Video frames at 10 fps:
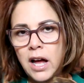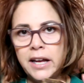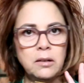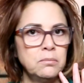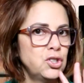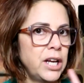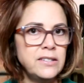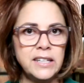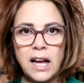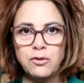I am
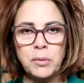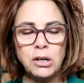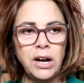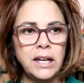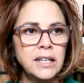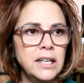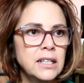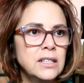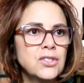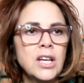chasing after my
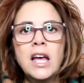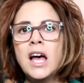grandkids.